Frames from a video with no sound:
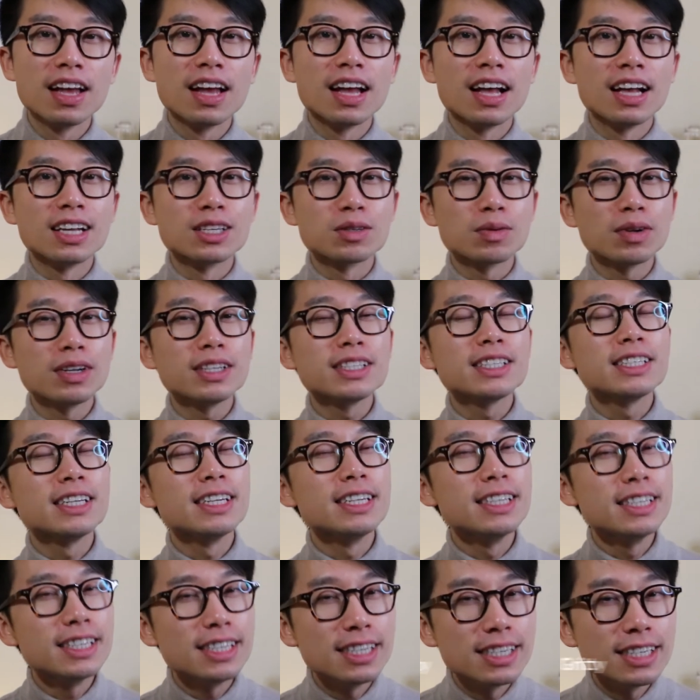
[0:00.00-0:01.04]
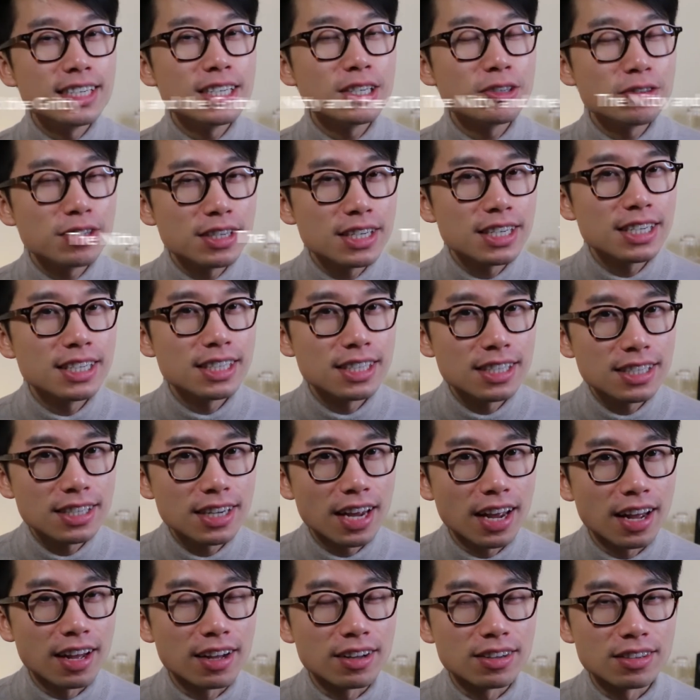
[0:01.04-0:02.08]
as well as the nitty-gritty
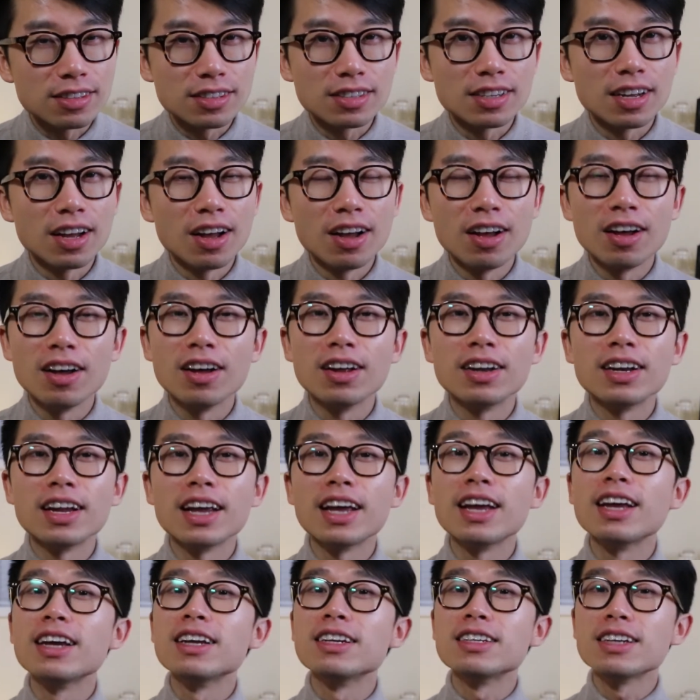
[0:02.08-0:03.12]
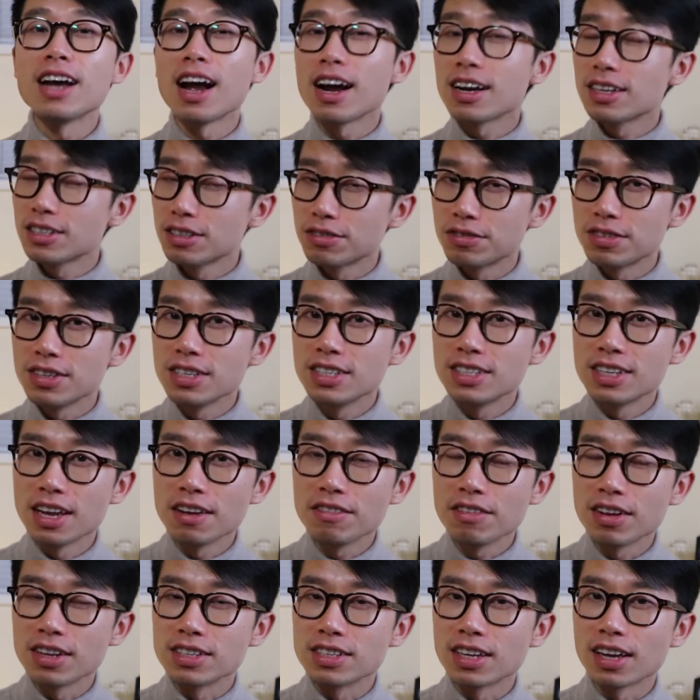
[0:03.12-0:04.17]
details on a tax-free
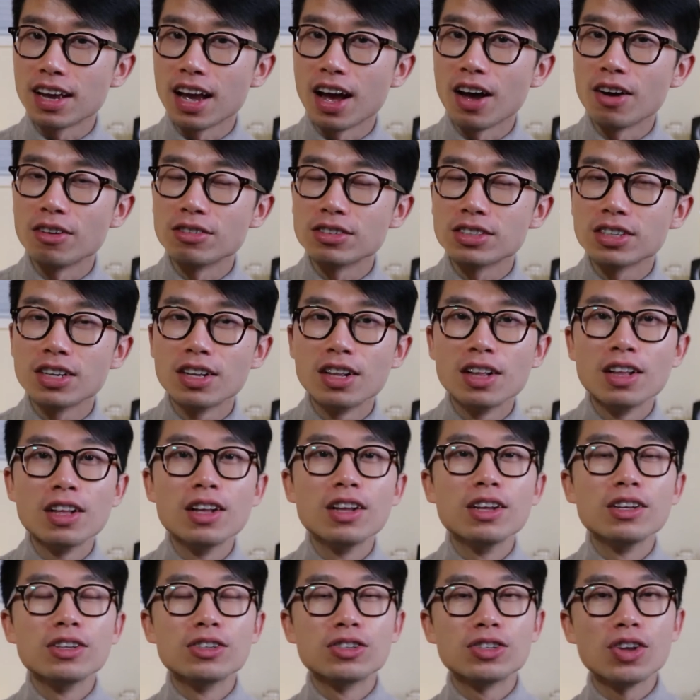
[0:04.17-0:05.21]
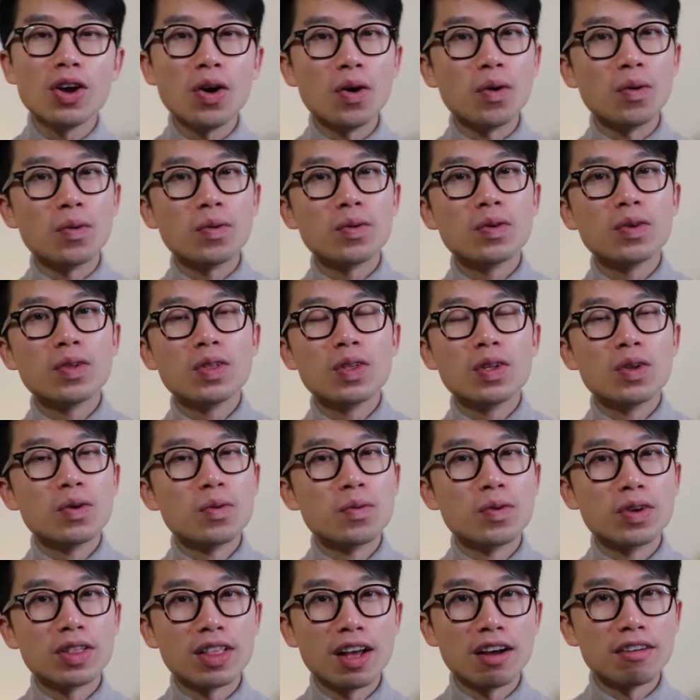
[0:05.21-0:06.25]
savings account. So,
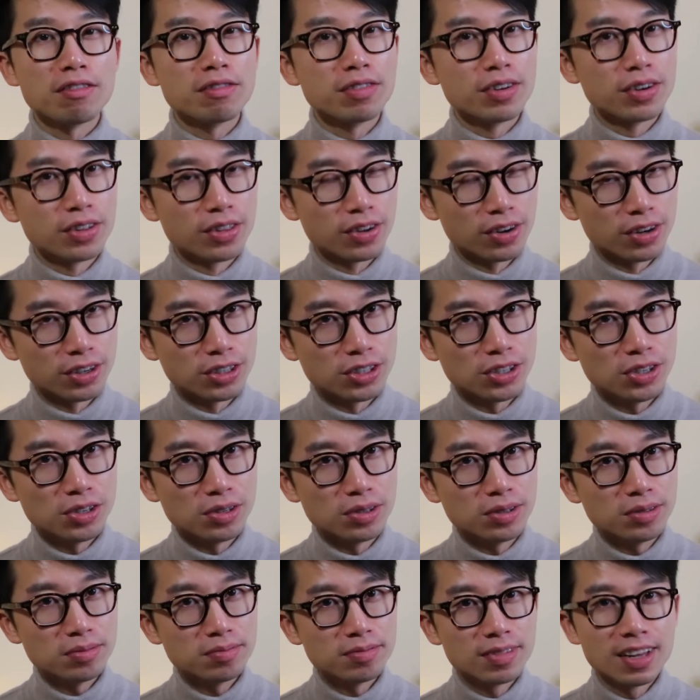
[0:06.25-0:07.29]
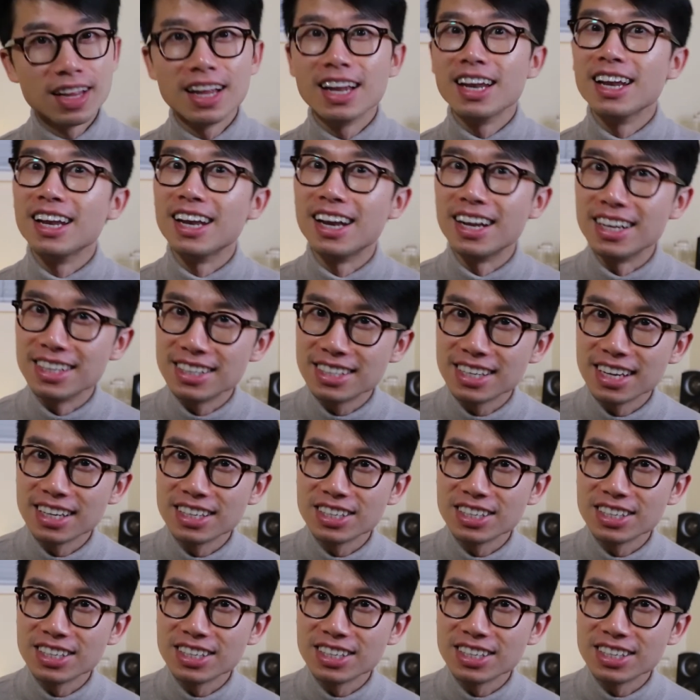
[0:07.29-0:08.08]
without further ado, let's get